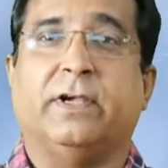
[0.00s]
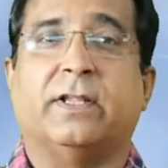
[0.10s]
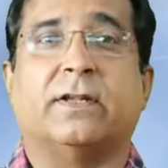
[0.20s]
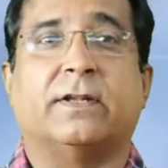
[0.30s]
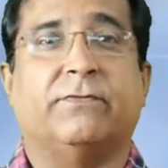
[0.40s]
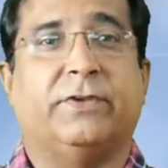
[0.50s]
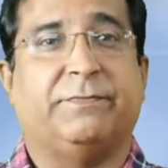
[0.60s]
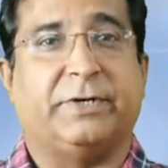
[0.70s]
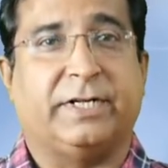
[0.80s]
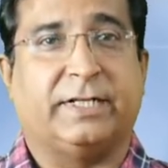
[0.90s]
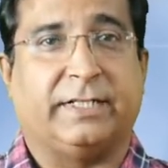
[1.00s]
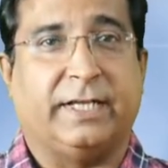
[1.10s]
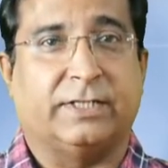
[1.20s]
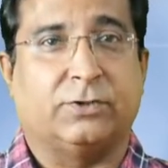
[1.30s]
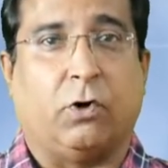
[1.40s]
where we predict
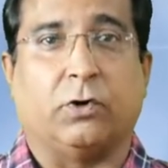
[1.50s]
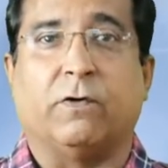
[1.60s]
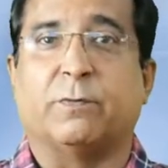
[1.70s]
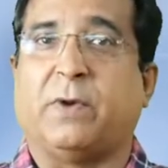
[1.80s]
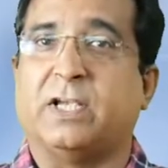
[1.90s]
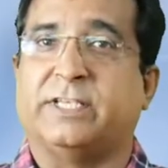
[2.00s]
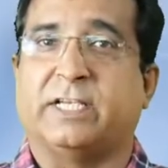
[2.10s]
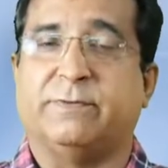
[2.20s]
things on our past